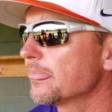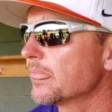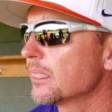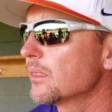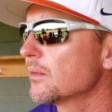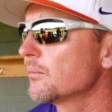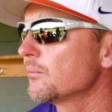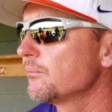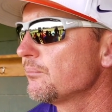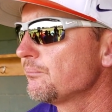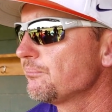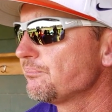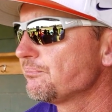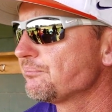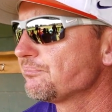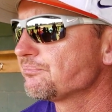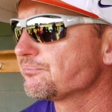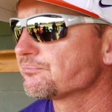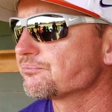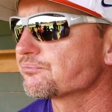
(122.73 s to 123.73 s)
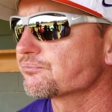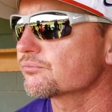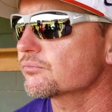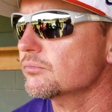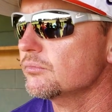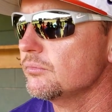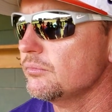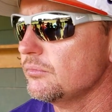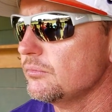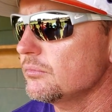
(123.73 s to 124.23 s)
all three of your weekend
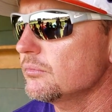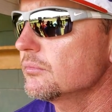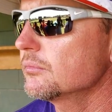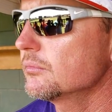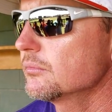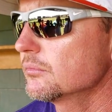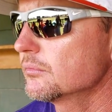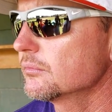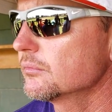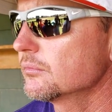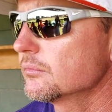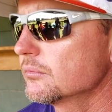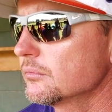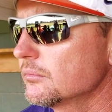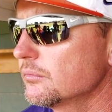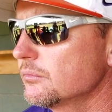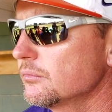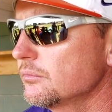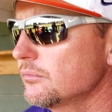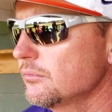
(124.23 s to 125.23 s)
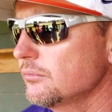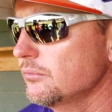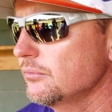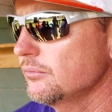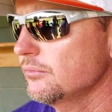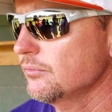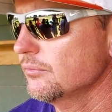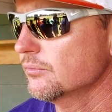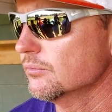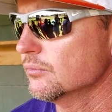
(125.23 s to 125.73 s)
starters. Uh, this year, you, you
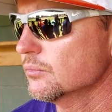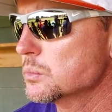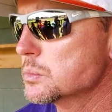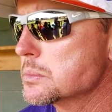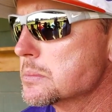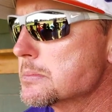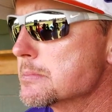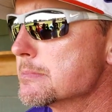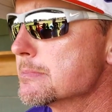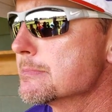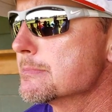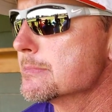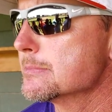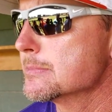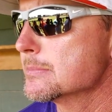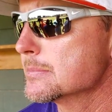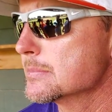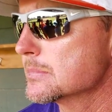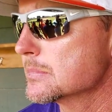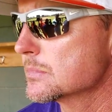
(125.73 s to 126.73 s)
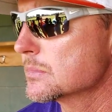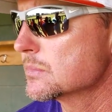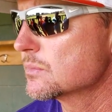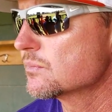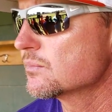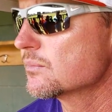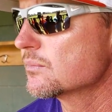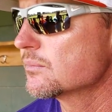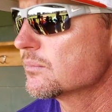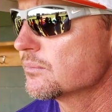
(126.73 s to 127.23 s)
got Hennessy and, and, Crawford
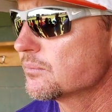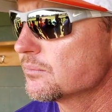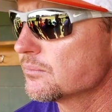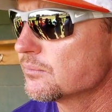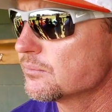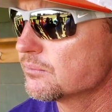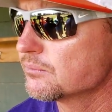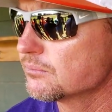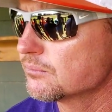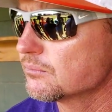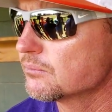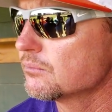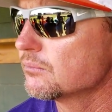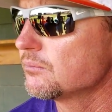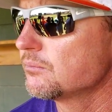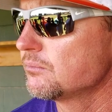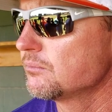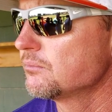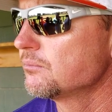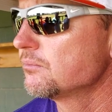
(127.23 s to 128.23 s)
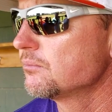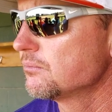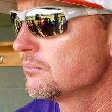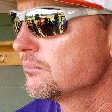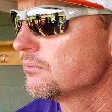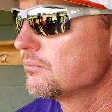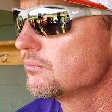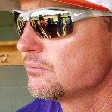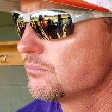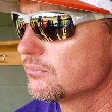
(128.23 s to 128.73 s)
back. How big is that, especially uh,
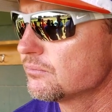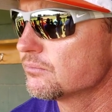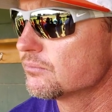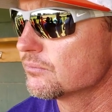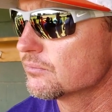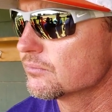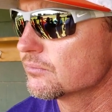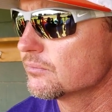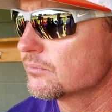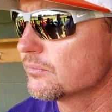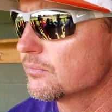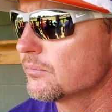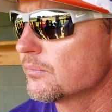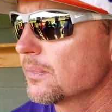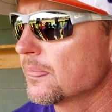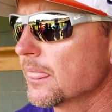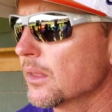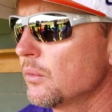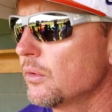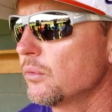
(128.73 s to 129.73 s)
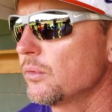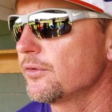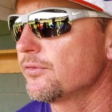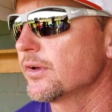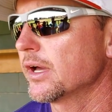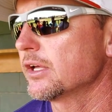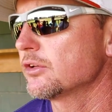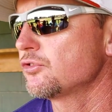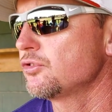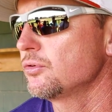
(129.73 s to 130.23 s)
to get Crawford back? Well, we've
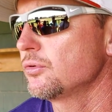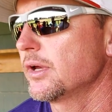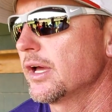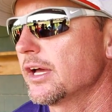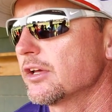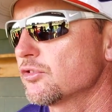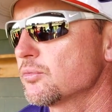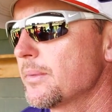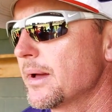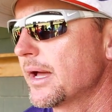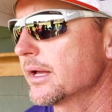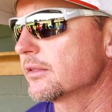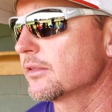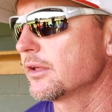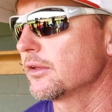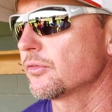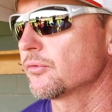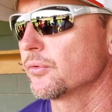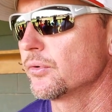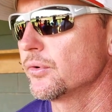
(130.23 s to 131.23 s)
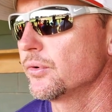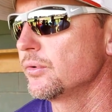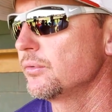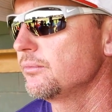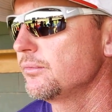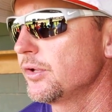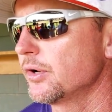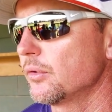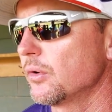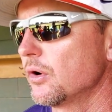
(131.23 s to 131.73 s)
got two guys back that threw,
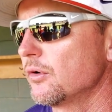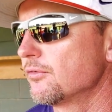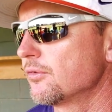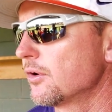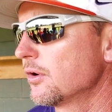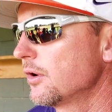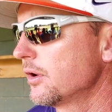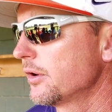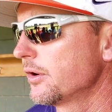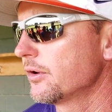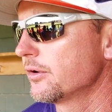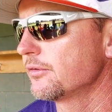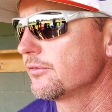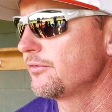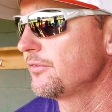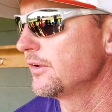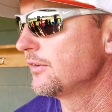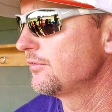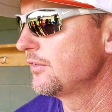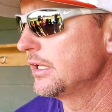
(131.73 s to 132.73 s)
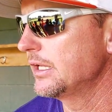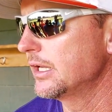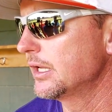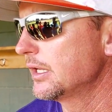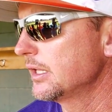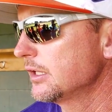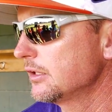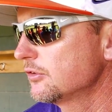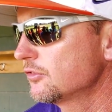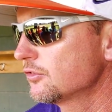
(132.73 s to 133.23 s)
you know, over 150
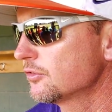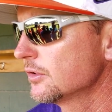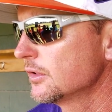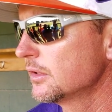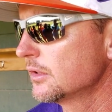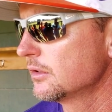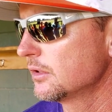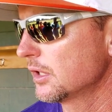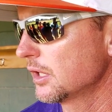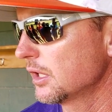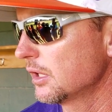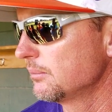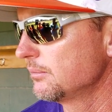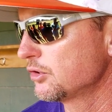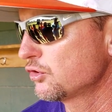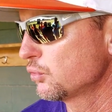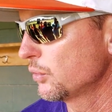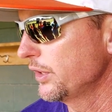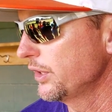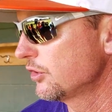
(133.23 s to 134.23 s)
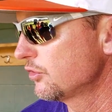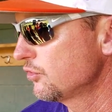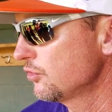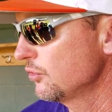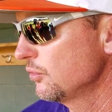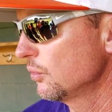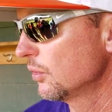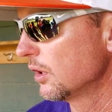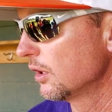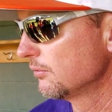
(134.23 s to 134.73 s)
innings uh, between the
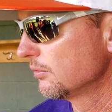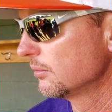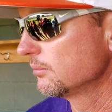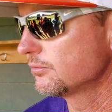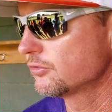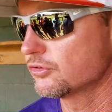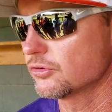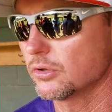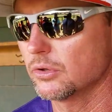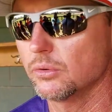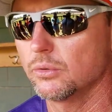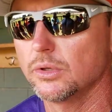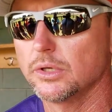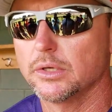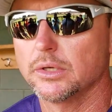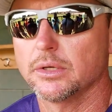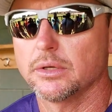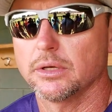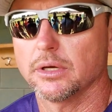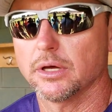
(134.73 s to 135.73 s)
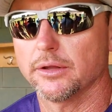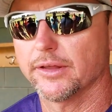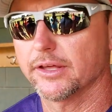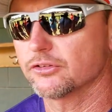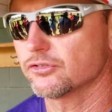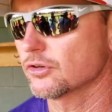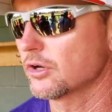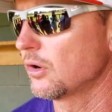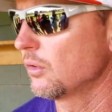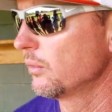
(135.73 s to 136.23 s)
two of them. So uh,
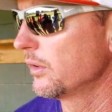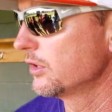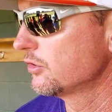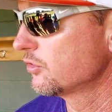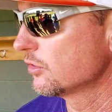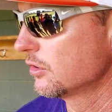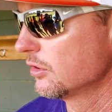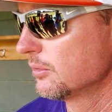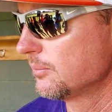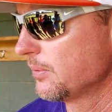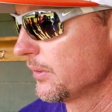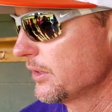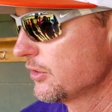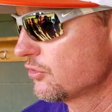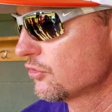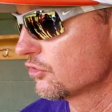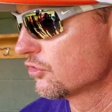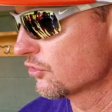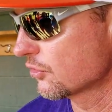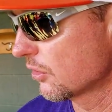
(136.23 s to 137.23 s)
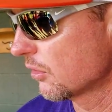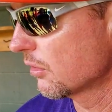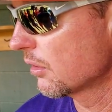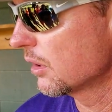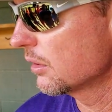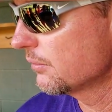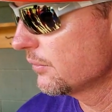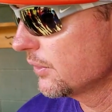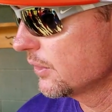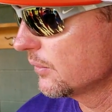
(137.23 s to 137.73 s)
that's always a good place to
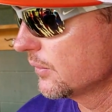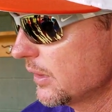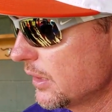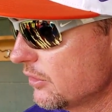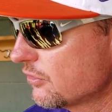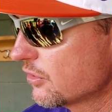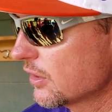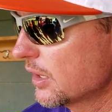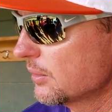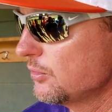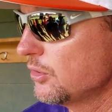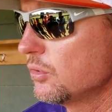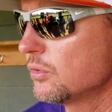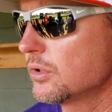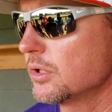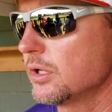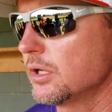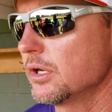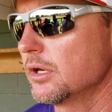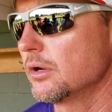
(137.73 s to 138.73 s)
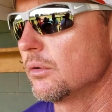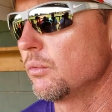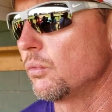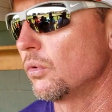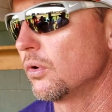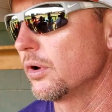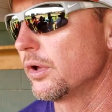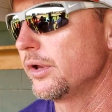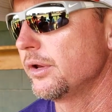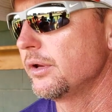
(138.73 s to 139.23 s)
start. You know, anytime you can get
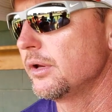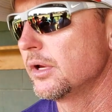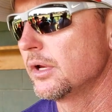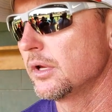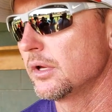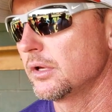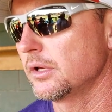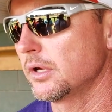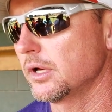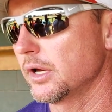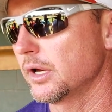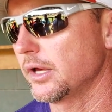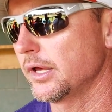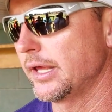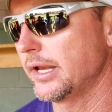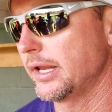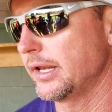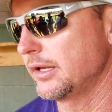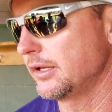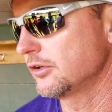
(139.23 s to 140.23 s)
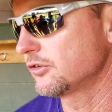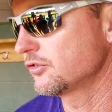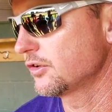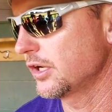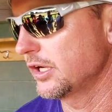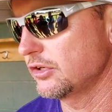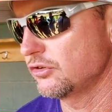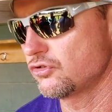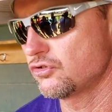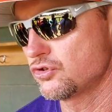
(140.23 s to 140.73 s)
one, uh, and in this
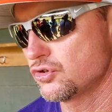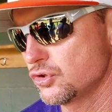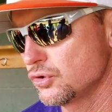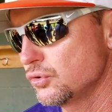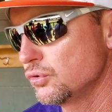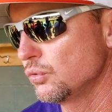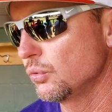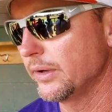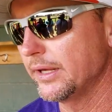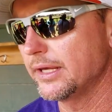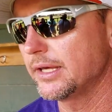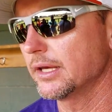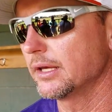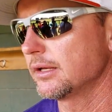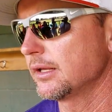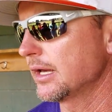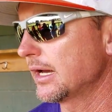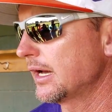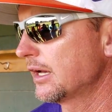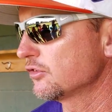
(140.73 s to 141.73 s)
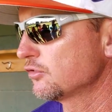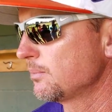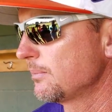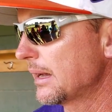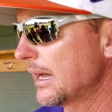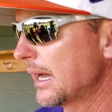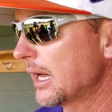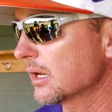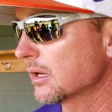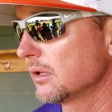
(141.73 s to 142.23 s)
case, two weekend guys
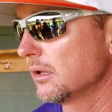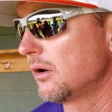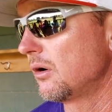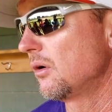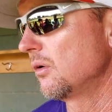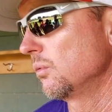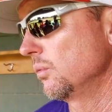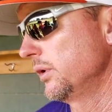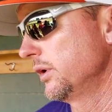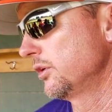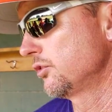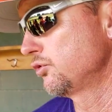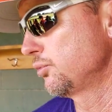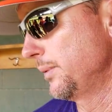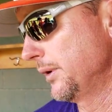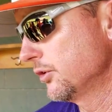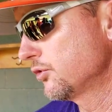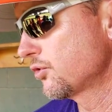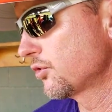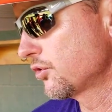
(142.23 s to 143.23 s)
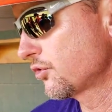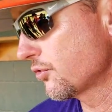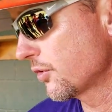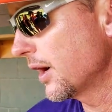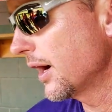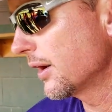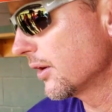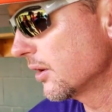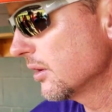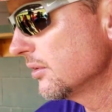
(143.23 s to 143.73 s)
back, along with a Spencer
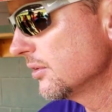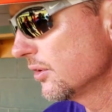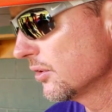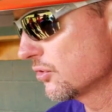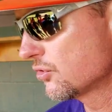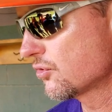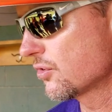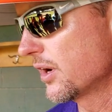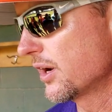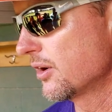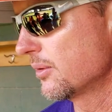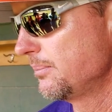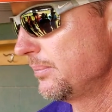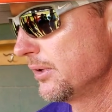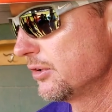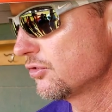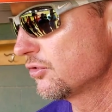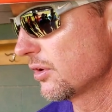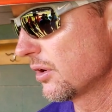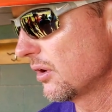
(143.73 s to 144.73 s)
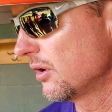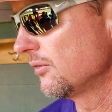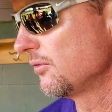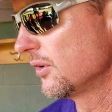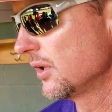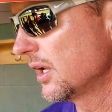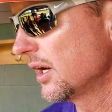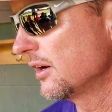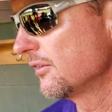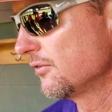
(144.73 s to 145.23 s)
Strider. You know, Strider pitched an awful
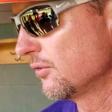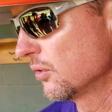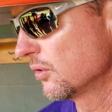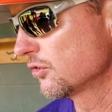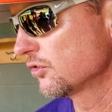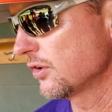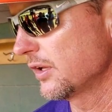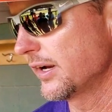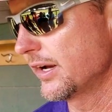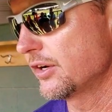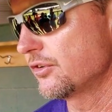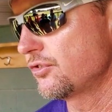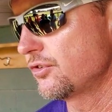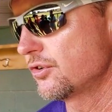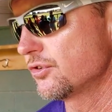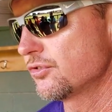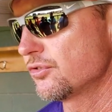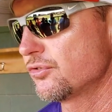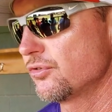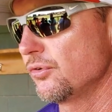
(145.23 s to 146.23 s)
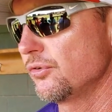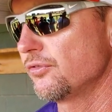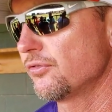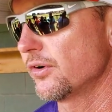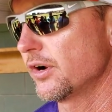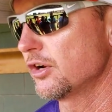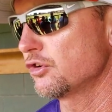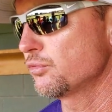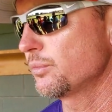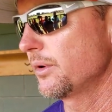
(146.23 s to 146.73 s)
lot for us last year as a true
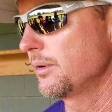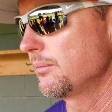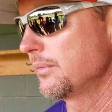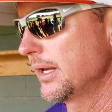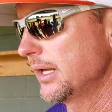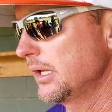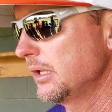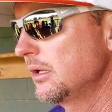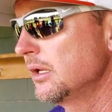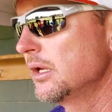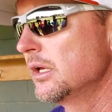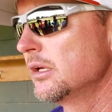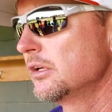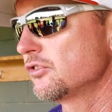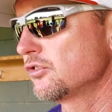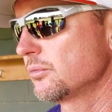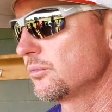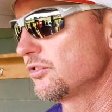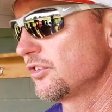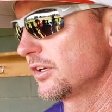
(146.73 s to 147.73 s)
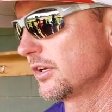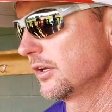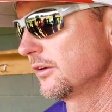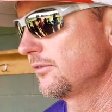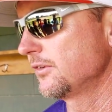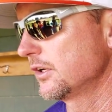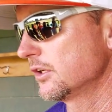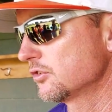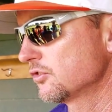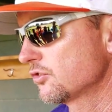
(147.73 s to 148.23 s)
freshman, made some
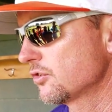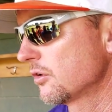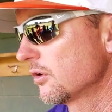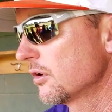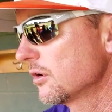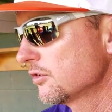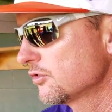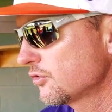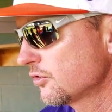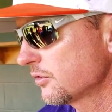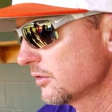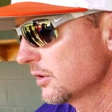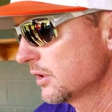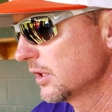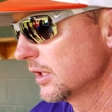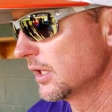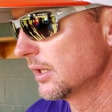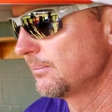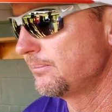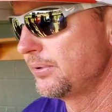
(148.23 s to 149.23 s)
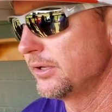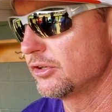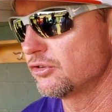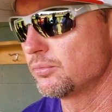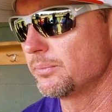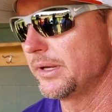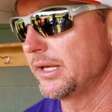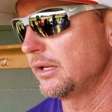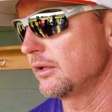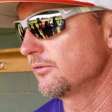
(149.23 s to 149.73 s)
significant starts, uh, pitched
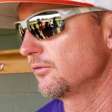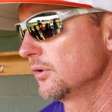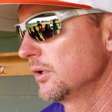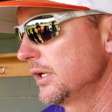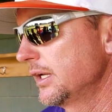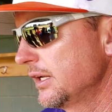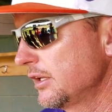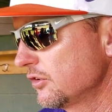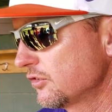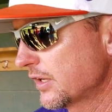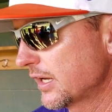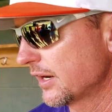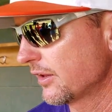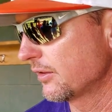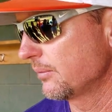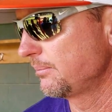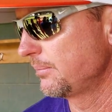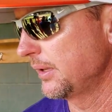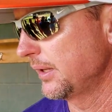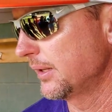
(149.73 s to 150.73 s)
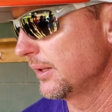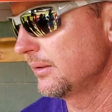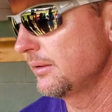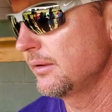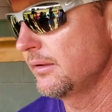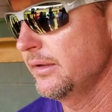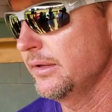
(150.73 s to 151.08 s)
meaningful innings out of the pen.